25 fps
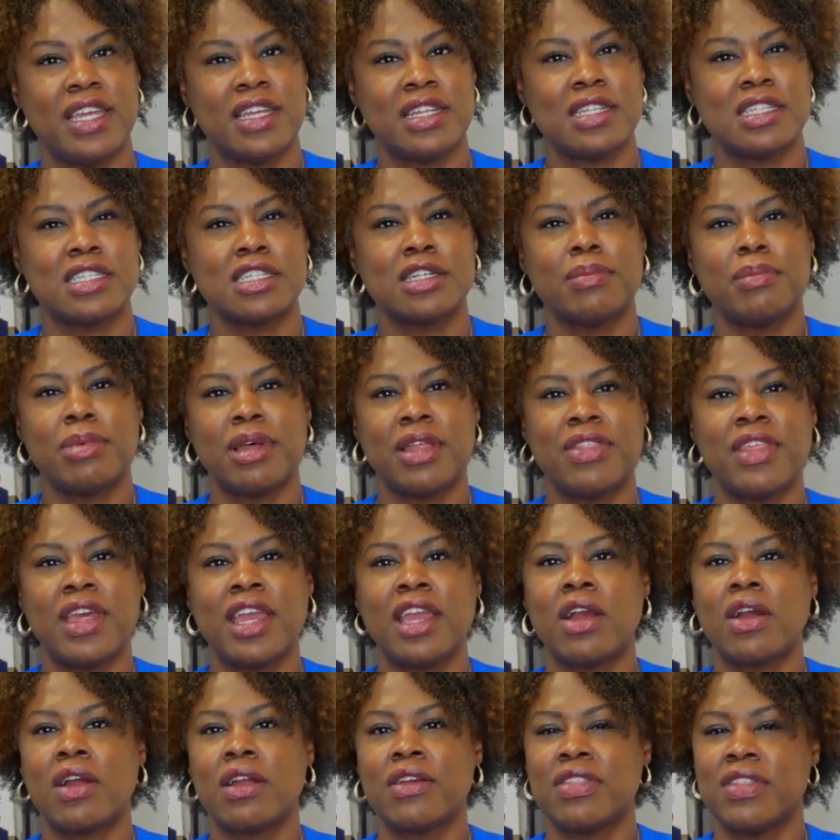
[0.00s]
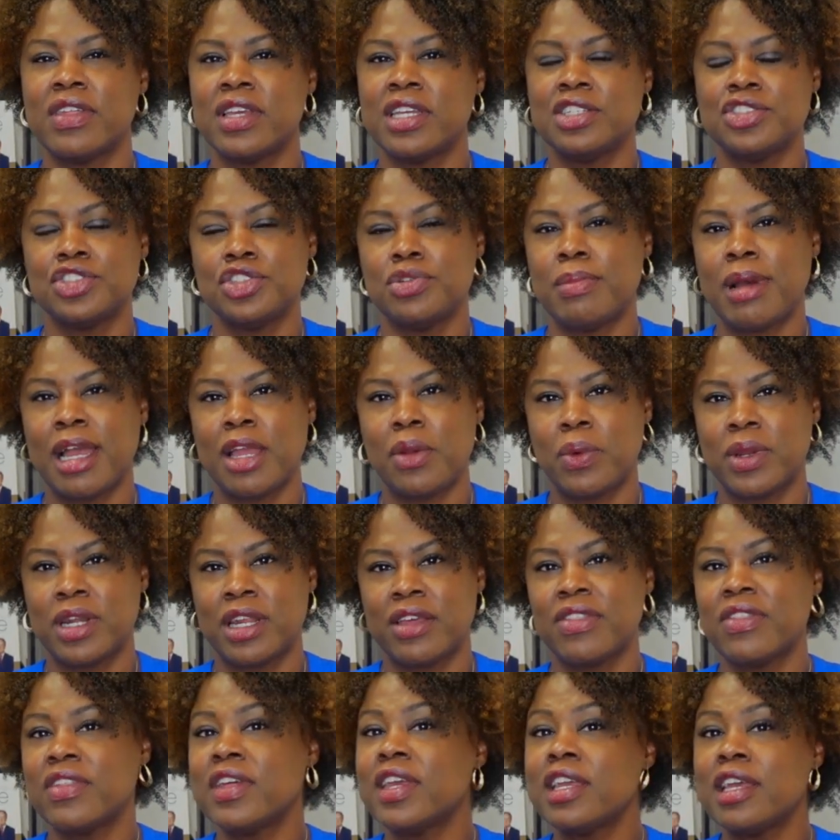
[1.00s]
answer, but they are things you might
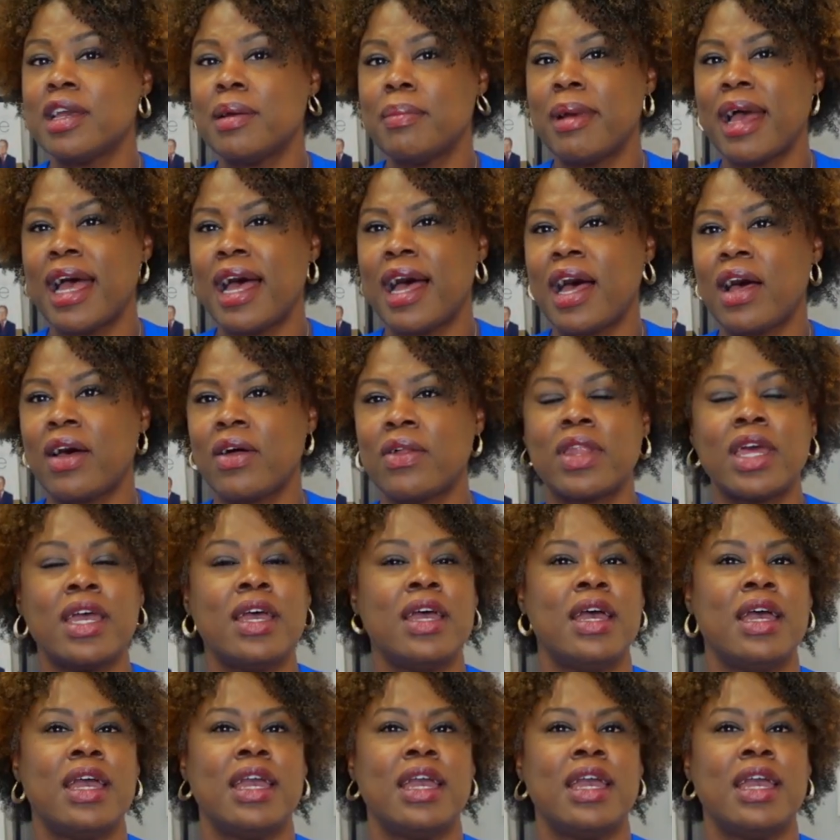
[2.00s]
want to think about